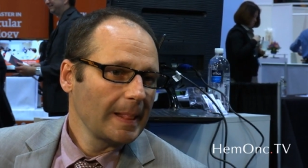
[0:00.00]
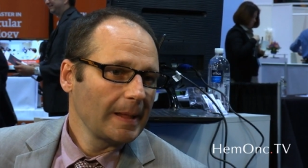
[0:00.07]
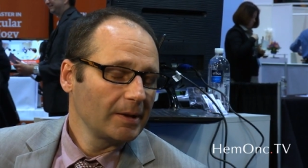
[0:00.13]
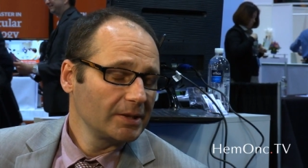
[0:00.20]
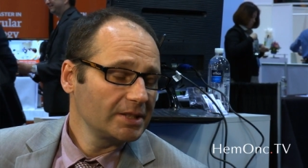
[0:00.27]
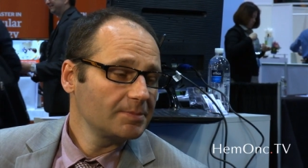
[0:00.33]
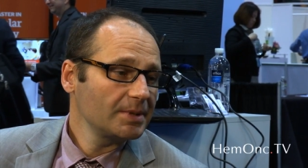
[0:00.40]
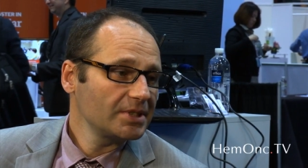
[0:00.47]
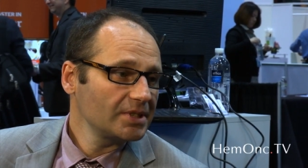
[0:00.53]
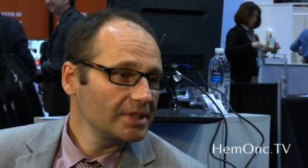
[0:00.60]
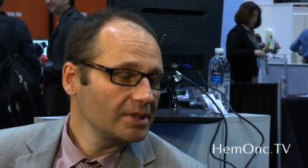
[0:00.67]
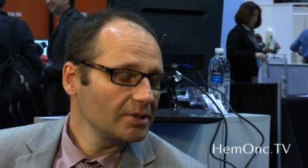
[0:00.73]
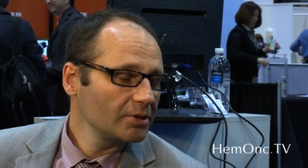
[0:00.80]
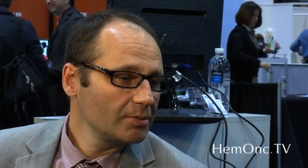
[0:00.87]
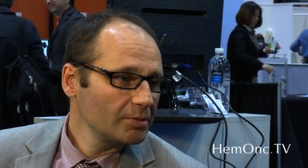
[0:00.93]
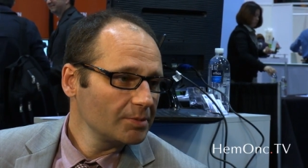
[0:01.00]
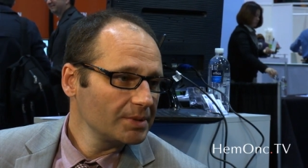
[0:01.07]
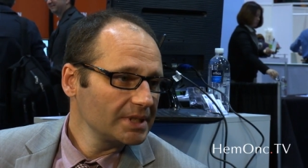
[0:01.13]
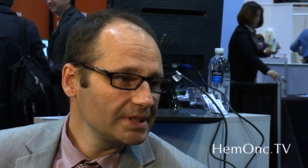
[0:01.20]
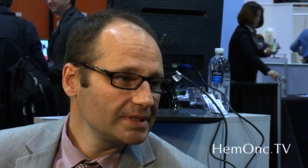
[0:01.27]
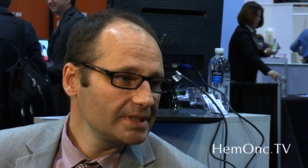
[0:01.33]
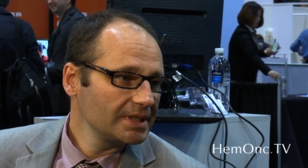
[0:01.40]
And especially
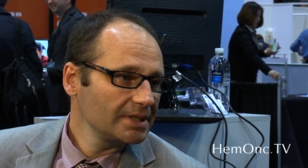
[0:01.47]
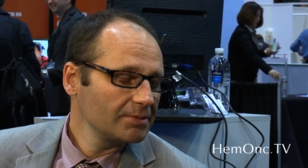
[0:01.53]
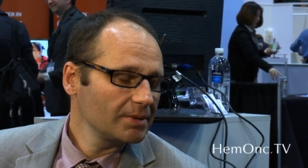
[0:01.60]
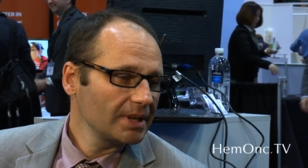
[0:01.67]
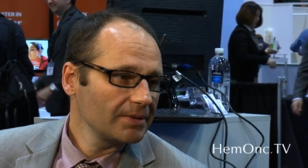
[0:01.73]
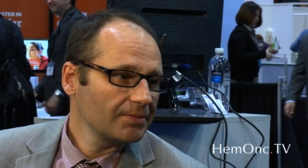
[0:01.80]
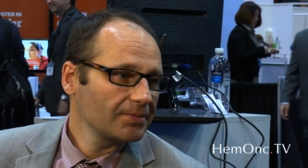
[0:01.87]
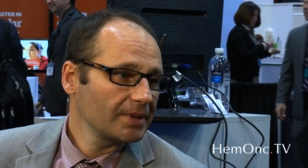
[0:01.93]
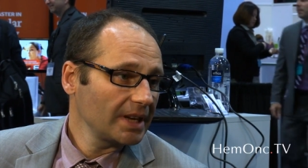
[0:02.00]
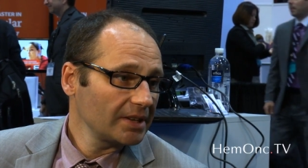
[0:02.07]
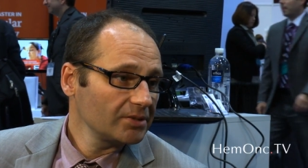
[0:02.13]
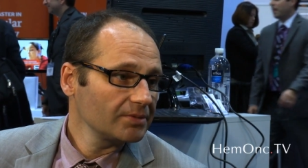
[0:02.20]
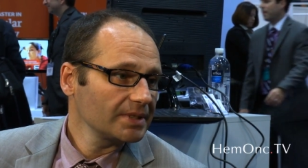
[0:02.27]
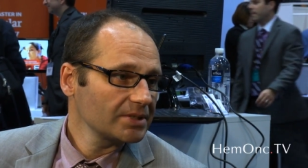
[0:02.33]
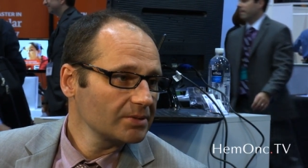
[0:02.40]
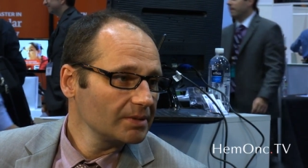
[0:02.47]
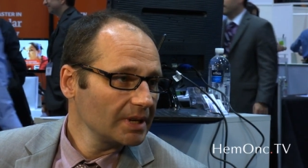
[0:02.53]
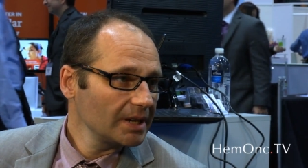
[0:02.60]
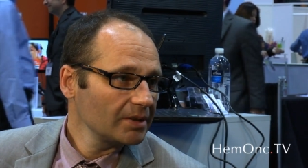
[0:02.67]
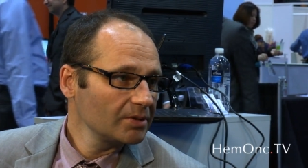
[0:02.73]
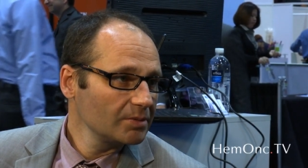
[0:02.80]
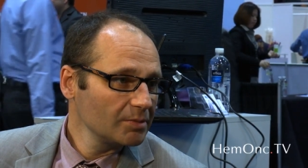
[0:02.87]
comorbidity, we have
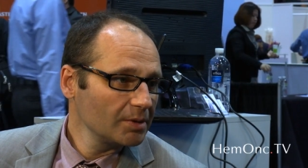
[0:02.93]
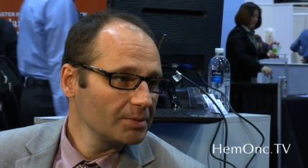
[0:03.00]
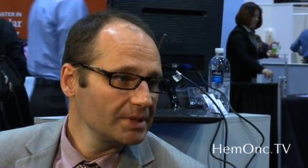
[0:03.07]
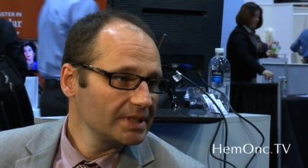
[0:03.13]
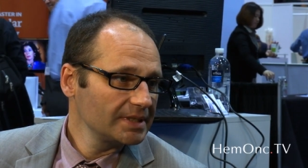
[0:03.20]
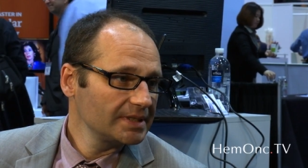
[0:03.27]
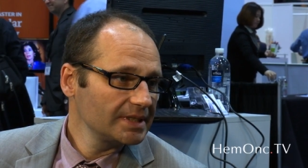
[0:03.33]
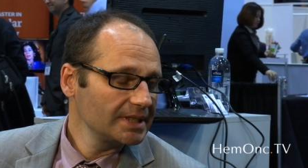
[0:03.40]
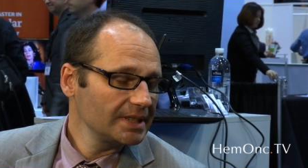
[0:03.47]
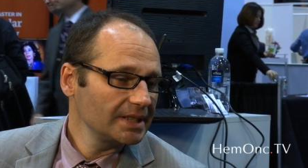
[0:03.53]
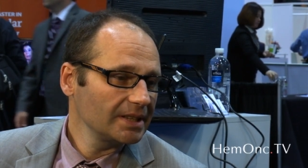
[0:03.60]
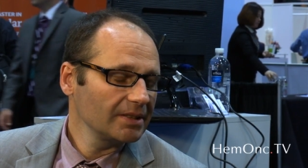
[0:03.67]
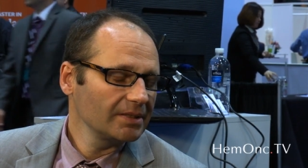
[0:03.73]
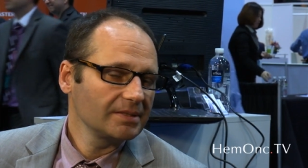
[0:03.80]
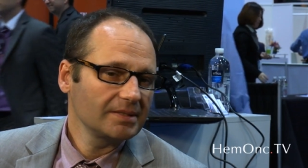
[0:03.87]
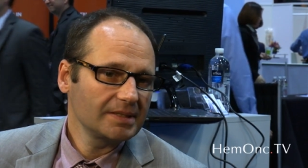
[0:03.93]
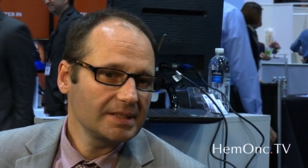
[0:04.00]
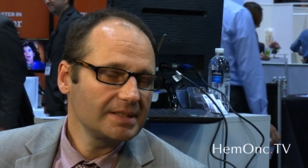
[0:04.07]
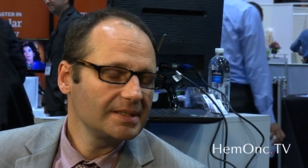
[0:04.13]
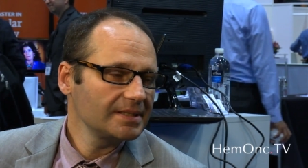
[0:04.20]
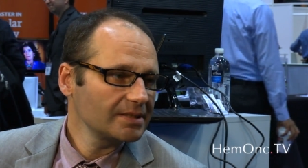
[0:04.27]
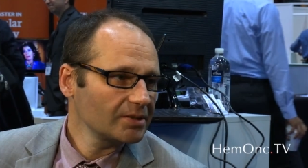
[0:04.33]
cardiovascular comorbidity, and
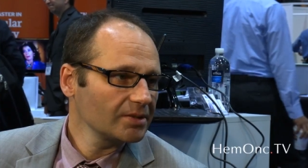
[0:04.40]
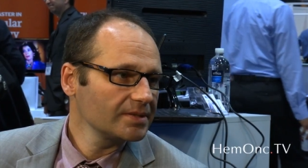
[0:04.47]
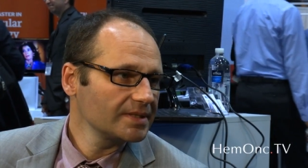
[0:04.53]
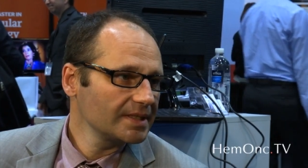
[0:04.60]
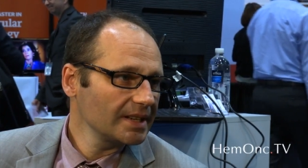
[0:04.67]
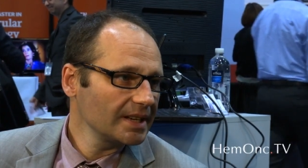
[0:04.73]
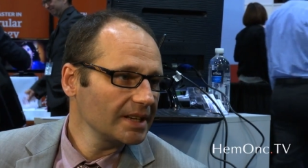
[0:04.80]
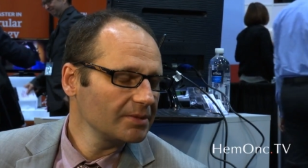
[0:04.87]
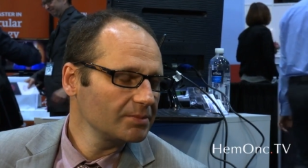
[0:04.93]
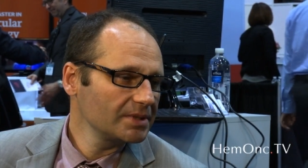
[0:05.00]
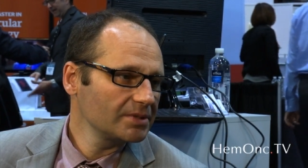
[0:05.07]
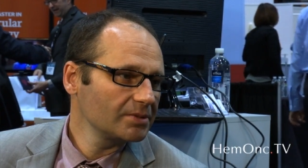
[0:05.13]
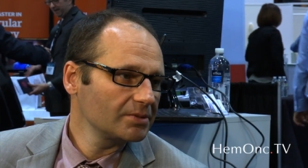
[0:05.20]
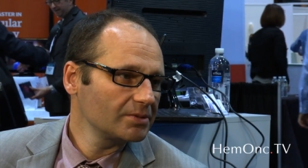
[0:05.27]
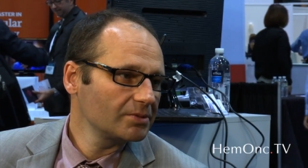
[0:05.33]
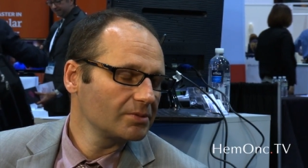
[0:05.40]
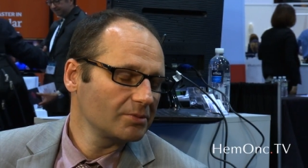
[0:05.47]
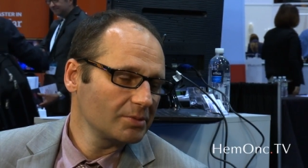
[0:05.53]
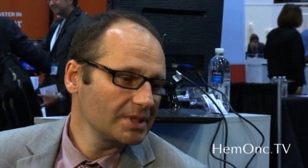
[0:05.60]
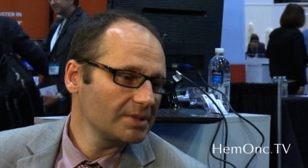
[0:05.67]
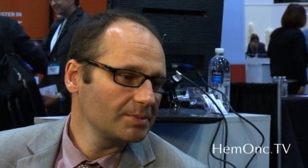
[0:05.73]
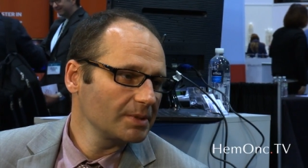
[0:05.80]
this is a concern with the
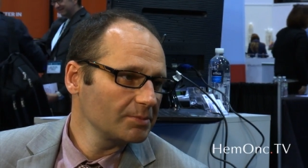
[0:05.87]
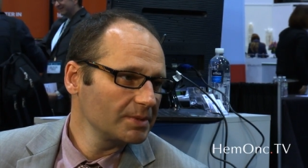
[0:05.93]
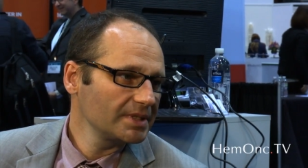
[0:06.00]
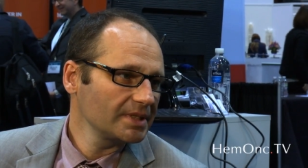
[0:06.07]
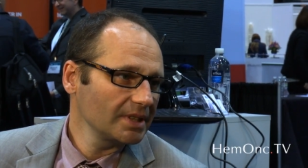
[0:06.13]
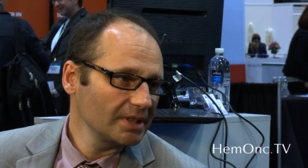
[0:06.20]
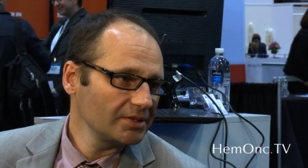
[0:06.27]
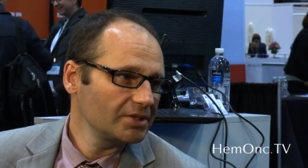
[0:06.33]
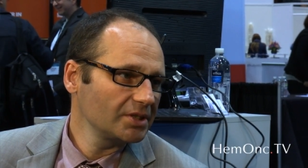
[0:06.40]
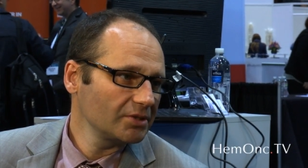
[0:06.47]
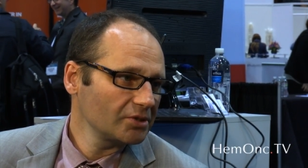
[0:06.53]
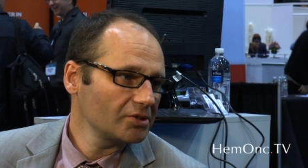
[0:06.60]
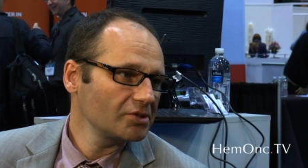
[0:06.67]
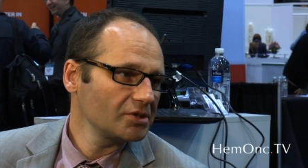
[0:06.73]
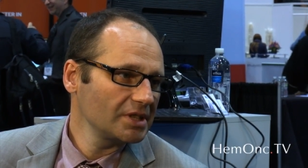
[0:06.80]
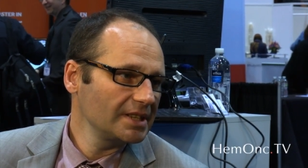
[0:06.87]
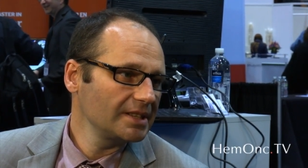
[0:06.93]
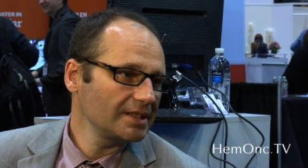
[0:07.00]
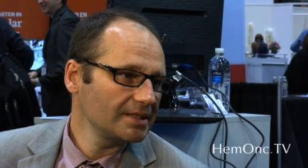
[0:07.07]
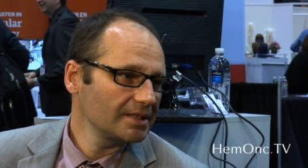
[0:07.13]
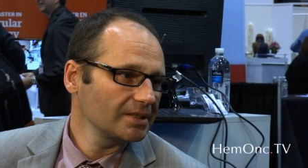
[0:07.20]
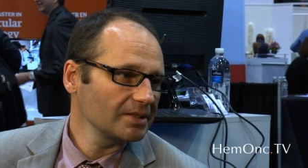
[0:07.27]
treatment with
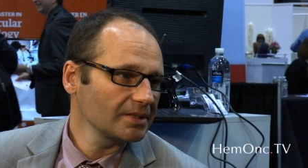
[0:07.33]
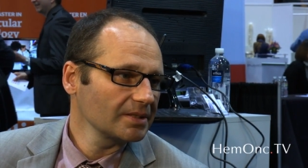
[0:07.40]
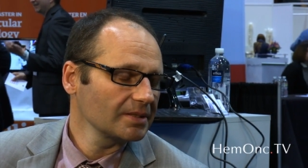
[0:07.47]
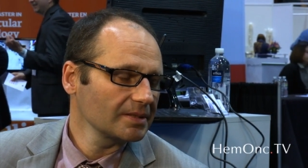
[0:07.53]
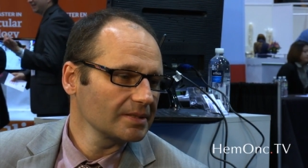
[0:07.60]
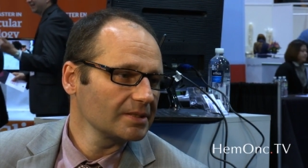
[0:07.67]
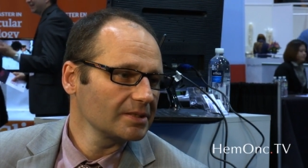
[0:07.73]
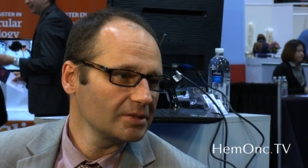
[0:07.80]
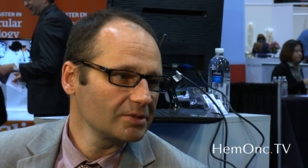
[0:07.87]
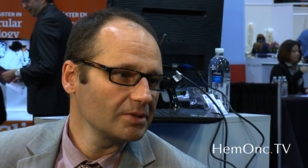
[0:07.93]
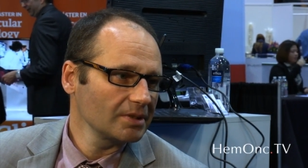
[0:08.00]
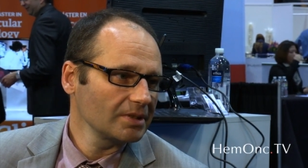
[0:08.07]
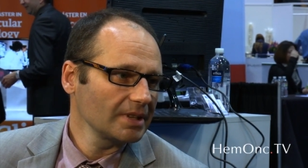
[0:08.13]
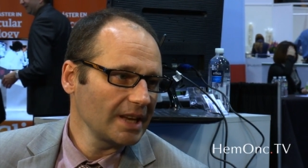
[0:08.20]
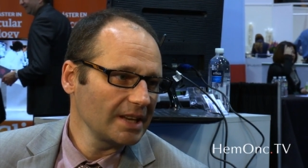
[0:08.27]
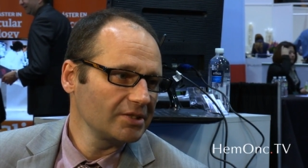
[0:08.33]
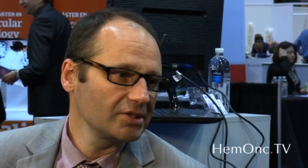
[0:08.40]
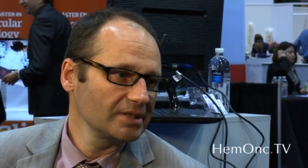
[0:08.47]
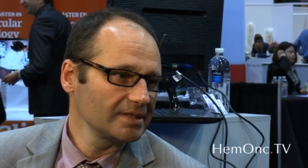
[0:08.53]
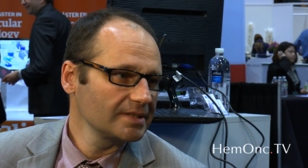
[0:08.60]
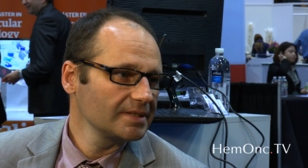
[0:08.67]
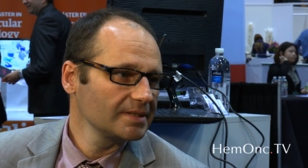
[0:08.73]
anti-angiogenic
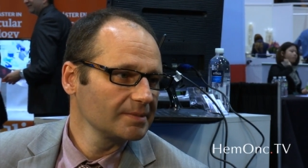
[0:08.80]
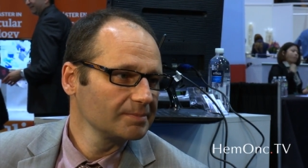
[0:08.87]
agents.